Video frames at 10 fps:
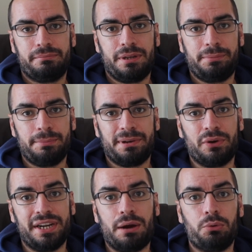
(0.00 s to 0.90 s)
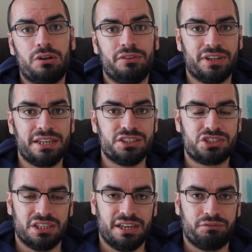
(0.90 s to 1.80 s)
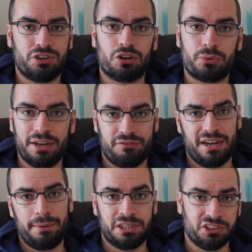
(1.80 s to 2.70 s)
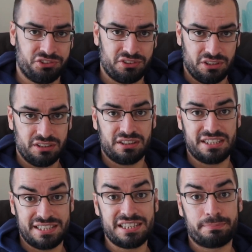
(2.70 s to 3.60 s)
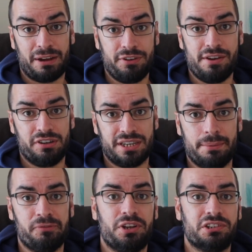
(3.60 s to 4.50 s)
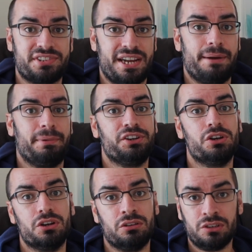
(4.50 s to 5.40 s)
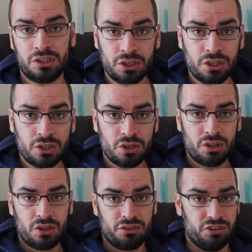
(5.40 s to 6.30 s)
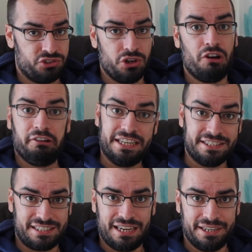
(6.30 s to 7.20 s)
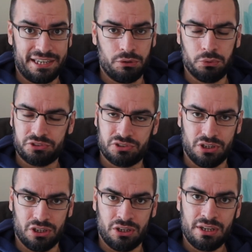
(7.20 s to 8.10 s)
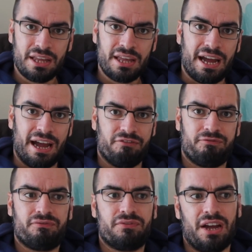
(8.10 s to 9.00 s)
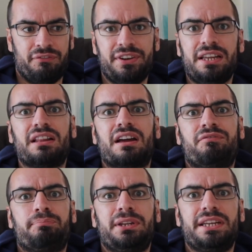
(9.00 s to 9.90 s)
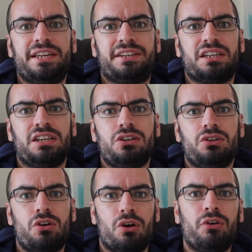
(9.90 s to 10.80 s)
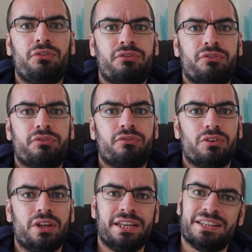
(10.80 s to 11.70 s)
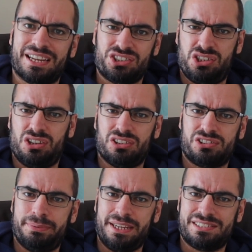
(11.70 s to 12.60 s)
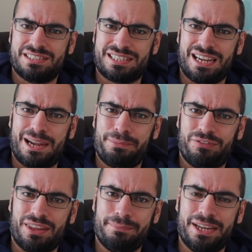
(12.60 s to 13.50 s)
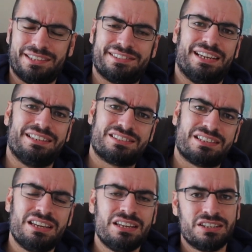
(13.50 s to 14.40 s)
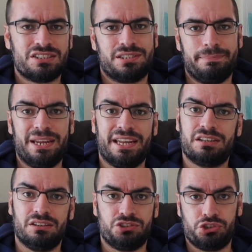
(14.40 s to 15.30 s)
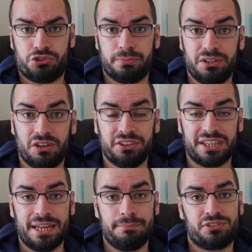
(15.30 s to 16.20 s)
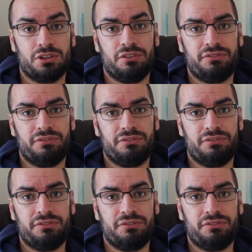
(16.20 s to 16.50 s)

maybe about an hour of each, and I've got quite far because this is my favourite game of all time. I know the story inside out, so I feel I've played enough in that short space of time, if that makes sense, to make a judgment on the game so